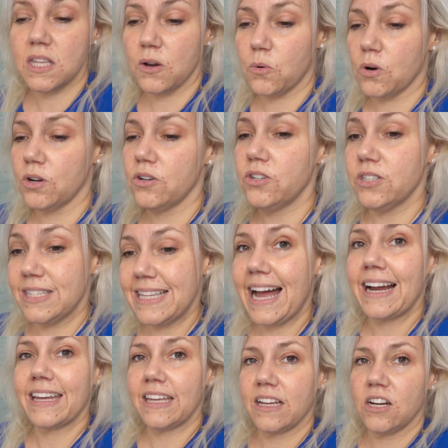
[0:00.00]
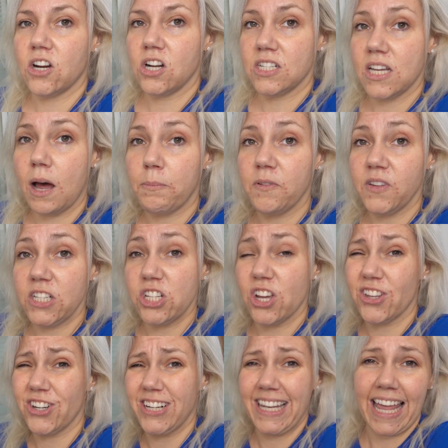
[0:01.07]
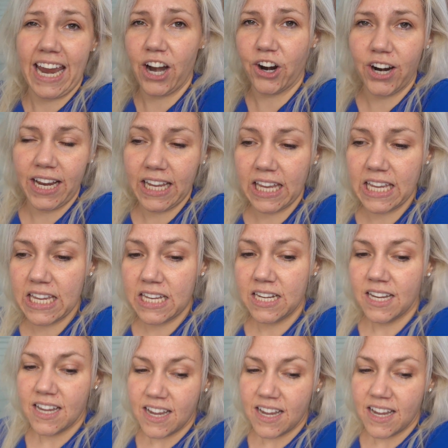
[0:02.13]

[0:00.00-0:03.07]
They were stacking it on top of each other and layering it.